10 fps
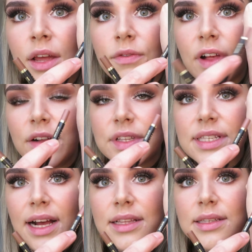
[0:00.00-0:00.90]
Velvet
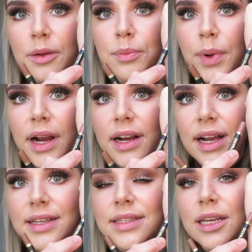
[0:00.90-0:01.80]
Sands and Bark
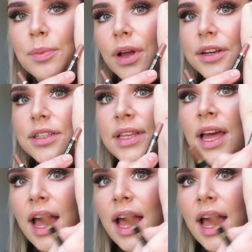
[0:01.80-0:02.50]
as the lip liners.